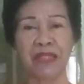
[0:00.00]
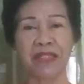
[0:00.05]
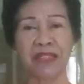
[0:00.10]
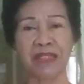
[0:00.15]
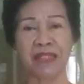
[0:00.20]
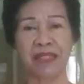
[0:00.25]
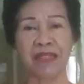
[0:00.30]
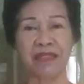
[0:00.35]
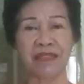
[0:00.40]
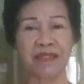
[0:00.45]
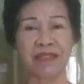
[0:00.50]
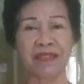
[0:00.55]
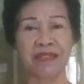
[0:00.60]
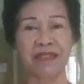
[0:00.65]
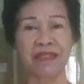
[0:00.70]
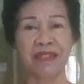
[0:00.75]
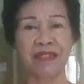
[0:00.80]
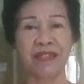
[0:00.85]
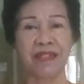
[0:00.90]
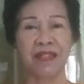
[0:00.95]

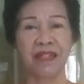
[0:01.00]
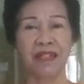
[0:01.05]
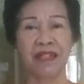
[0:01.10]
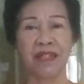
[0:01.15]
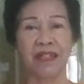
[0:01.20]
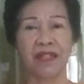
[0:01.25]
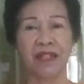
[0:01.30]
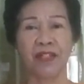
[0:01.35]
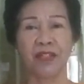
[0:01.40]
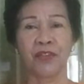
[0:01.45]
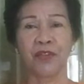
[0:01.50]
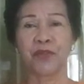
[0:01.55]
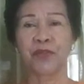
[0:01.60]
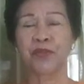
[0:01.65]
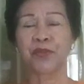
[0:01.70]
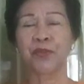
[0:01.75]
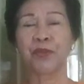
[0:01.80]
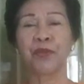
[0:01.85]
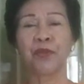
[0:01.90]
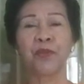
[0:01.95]
patients
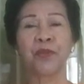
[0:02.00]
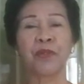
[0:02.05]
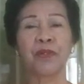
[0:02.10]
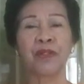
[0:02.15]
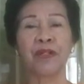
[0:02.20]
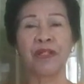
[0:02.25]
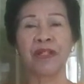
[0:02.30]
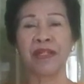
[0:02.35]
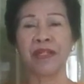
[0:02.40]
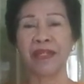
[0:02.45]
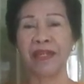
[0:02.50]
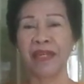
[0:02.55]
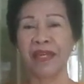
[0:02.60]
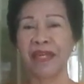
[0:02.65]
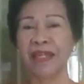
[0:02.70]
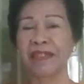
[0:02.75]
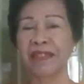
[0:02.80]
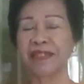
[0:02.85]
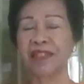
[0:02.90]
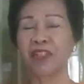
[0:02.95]
do
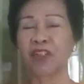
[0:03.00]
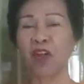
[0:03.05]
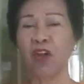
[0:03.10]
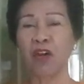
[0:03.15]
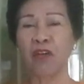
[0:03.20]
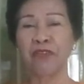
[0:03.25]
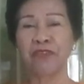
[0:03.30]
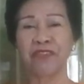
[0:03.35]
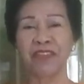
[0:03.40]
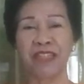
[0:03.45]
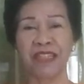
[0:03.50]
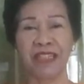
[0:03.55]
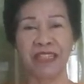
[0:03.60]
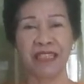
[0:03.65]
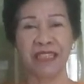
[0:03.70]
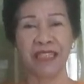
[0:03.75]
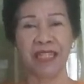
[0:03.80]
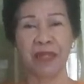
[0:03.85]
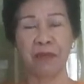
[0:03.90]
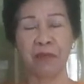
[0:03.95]
8 coffee
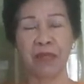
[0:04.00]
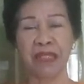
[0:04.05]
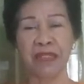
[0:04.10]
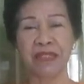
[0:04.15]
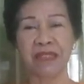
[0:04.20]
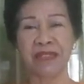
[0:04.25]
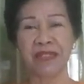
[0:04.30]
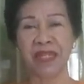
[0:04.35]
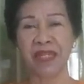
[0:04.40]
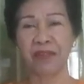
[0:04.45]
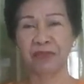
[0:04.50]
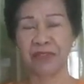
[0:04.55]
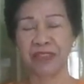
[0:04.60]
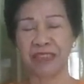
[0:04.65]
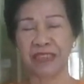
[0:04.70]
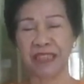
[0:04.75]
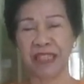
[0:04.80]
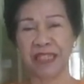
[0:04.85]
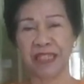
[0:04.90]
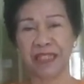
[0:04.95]
enemas
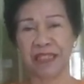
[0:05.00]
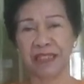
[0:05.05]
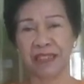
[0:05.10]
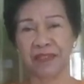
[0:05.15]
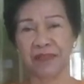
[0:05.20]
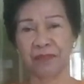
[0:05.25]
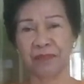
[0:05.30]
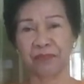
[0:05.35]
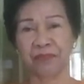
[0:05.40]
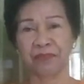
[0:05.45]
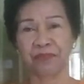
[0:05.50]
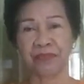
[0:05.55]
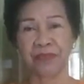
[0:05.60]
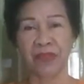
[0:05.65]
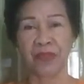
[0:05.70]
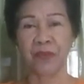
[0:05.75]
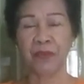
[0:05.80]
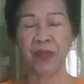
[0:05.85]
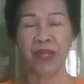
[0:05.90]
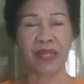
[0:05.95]
every day,
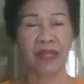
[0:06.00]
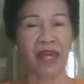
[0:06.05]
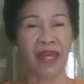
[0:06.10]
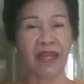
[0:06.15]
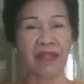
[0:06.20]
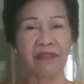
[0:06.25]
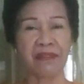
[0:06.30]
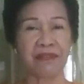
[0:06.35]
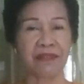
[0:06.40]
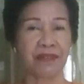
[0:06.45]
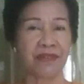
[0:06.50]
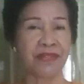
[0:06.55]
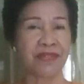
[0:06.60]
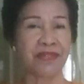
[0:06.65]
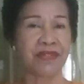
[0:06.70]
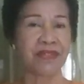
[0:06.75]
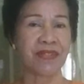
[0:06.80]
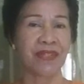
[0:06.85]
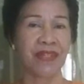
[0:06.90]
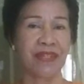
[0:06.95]
while
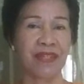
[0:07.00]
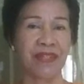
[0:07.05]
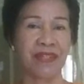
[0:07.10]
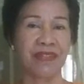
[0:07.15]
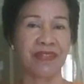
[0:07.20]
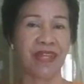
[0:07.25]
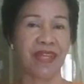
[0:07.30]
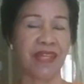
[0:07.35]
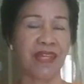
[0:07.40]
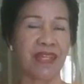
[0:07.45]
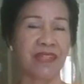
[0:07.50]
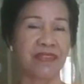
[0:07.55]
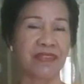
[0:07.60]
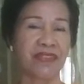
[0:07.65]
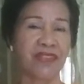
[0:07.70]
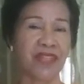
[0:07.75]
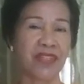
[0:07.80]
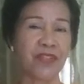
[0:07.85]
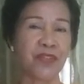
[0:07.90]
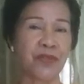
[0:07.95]
others, they
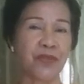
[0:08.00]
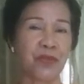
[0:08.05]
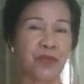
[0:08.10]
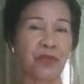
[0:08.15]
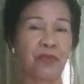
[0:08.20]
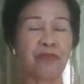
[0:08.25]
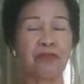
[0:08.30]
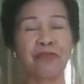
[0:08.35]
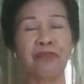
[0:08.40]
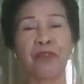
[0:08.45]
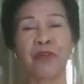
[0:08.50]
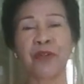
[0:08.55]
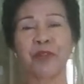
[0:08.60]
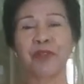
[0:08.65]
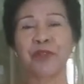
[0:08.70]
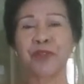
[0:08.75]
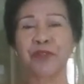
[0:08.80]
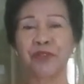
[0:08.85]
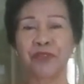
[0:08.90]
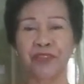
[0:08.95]
just do
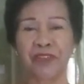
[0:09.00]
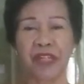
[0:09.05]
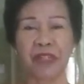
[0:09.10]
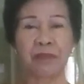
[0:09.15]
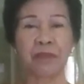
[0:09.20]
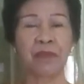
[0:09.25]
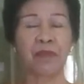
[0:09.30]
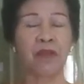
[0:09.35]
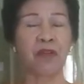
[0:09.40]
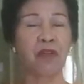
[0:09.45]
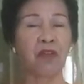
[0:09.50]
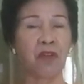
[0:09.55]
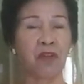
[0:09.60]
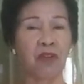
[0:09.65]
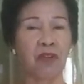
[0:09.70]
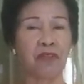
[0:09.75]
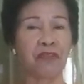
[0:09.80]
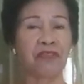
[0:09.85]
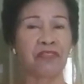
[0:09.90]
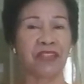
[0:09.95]
4 to 5
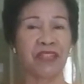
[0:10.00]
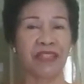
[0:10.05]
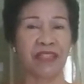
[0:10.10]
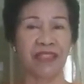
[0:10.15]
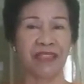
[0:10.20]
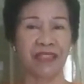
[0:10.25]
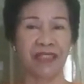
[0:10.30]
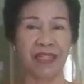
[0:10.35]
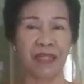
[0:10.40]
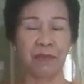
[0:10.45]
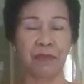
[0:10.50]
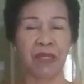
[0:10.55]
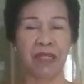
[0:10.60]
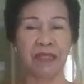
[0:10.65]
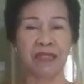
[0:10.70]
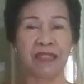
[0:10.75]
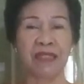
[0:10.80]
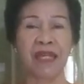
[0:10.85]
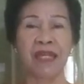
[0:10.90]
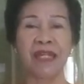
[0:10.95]
coffee
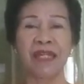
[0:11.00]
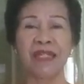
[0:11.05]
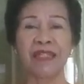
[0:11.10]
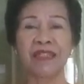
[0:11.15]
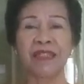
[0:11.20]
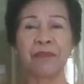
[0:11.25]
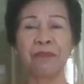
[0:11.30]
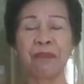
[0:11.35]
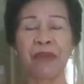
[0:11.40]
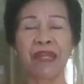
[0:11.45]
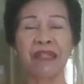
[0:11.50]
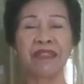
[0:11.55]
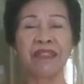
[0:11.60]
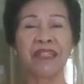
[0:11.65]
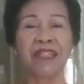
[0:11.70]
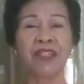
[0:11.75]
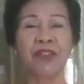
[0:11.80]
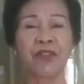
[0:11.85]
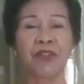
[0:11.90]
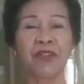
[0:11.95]
enemas,
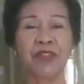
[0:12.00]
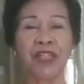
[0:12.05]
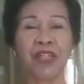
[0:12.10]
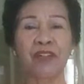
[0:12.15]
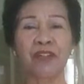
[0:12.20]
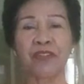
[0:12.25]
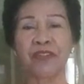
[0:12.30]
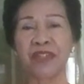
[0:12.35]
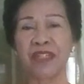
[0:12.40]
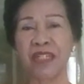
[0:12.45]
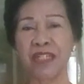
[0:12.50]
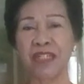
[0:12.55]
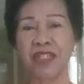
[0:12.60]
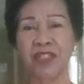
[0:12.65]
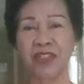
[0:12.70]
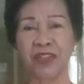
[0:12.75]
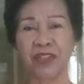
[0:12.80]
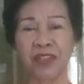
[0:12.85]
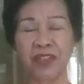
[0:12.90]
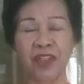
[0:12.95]
depending on the
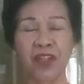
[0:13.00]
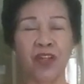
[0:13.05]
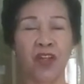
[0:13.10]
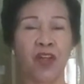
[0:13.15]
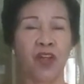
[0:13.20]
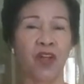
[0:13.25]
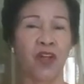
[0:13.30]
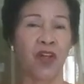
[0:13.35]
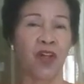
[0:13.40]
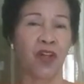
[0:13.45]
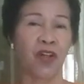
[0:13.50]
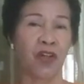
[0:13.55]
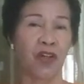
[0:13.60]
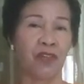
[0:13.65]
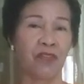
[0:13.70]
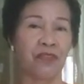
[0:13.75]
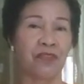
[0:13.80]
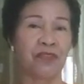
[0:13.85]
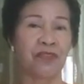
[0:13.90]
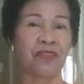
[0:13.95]
condition
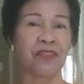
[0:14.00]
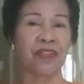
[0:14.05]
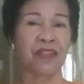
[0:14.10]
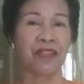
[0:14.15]
of